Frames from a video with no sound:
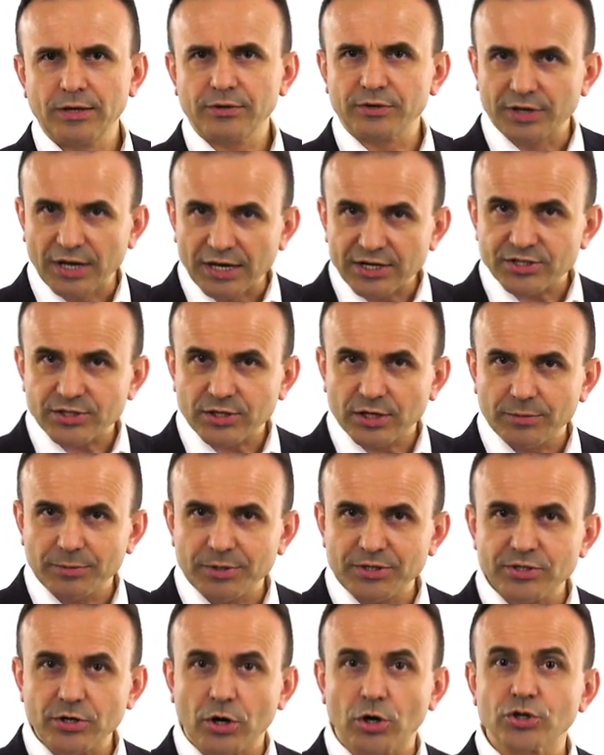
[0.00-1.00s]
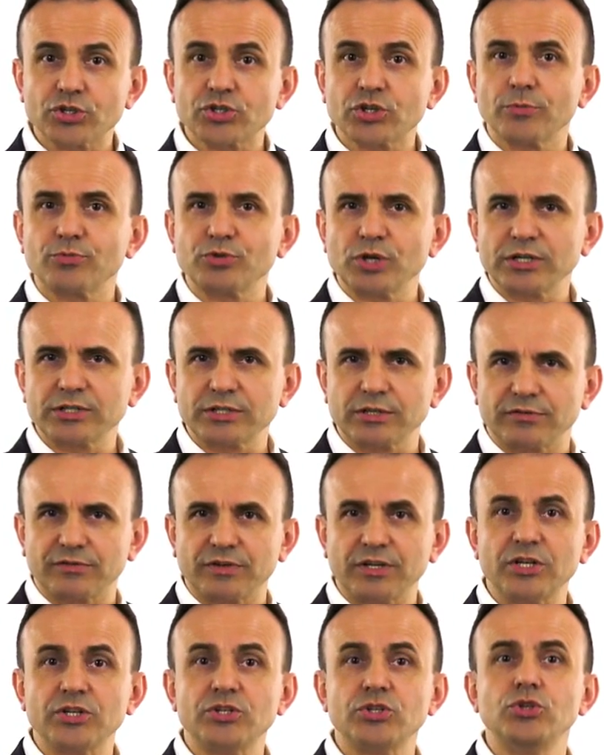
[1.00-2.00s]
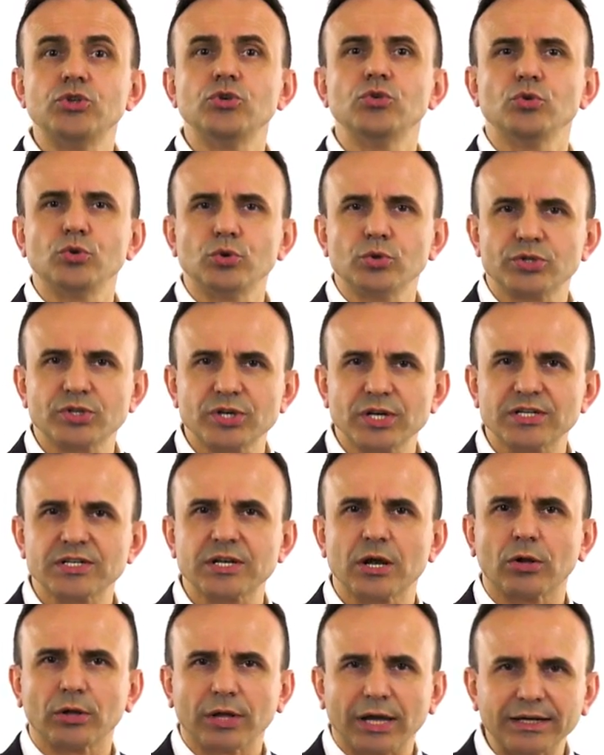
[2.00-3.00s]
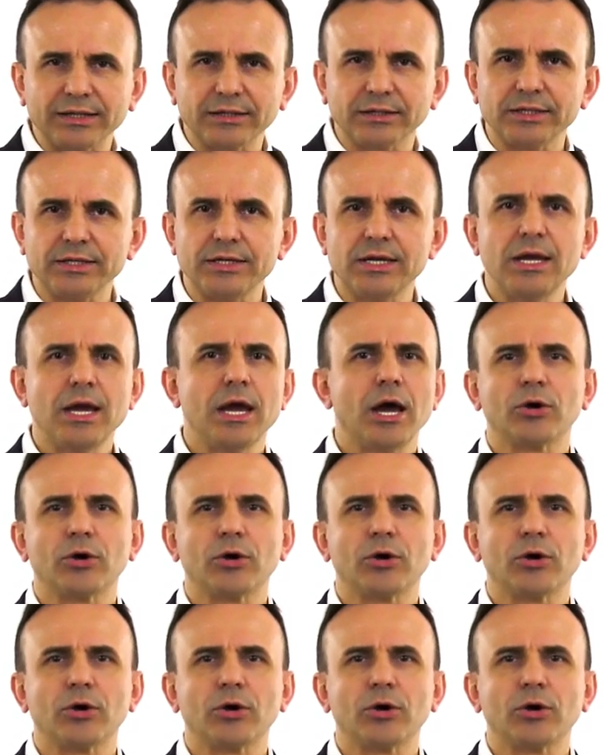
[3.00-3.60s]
The next elements are subjective. It is you who says how likely,